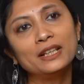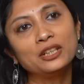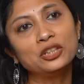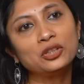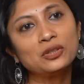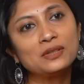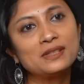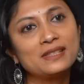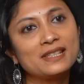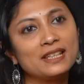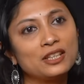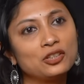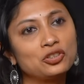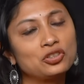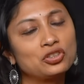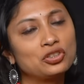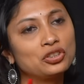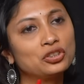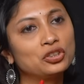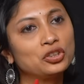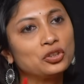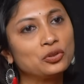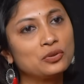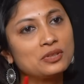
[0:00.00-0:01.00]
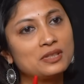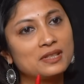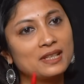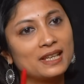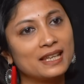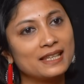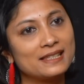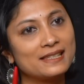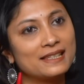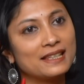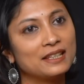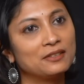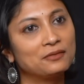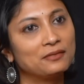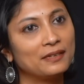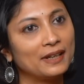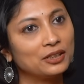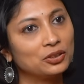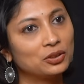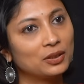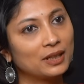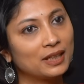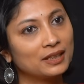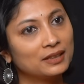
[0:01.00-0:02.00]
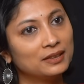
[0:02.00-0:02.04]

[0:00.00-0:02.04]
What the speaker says: why do you say you shouldn't use AC and fan